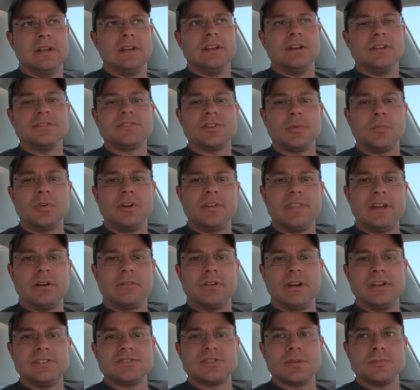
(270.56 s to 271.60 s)
you know, somewhere in
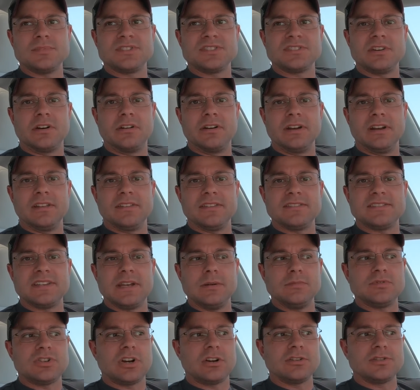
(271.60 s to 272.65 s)
that range. So I'm starting at the
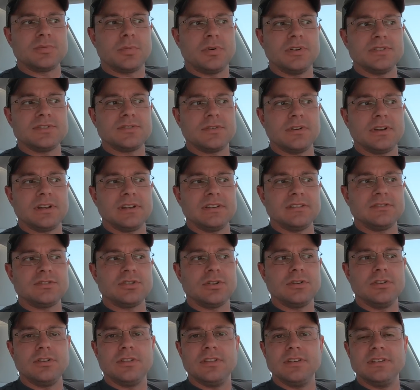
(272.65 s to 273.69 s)
same charge point so I can
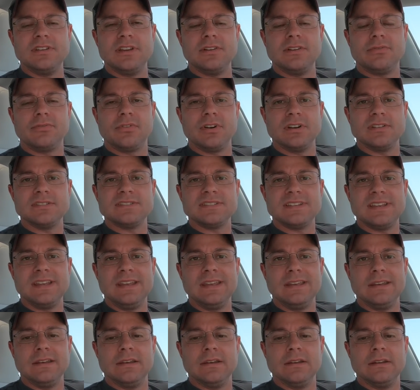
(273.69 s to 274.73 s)
show you the difference
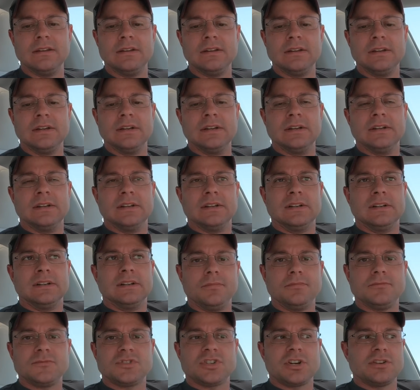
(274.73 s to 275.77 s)
in
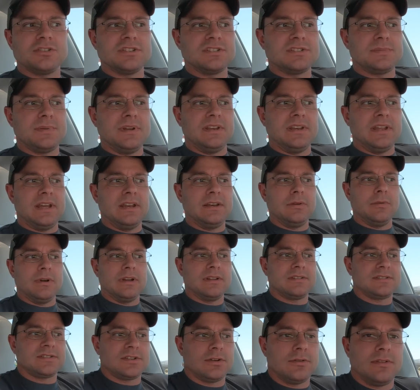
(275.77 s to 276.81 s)
charging speed. Anyway,
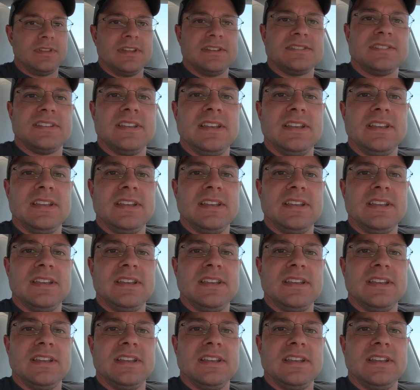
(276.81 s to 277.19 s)
so this